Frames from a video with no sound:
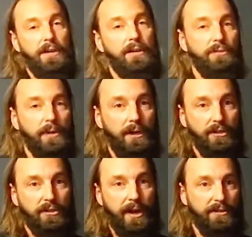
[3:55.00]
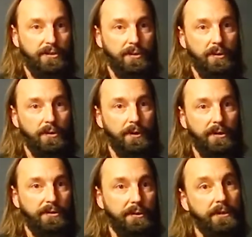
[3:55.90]
talk to a contractor or know what
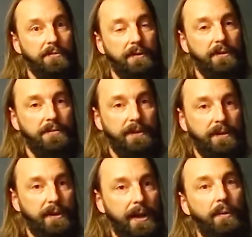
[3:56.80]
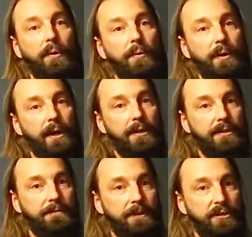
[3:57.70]
you're doing as far as figuring out what it would cost
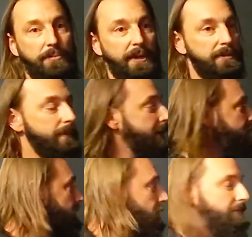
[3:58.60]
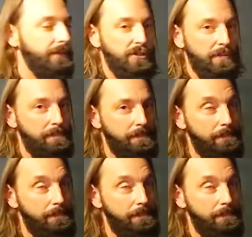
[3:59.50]
to finish a basement down, or finish a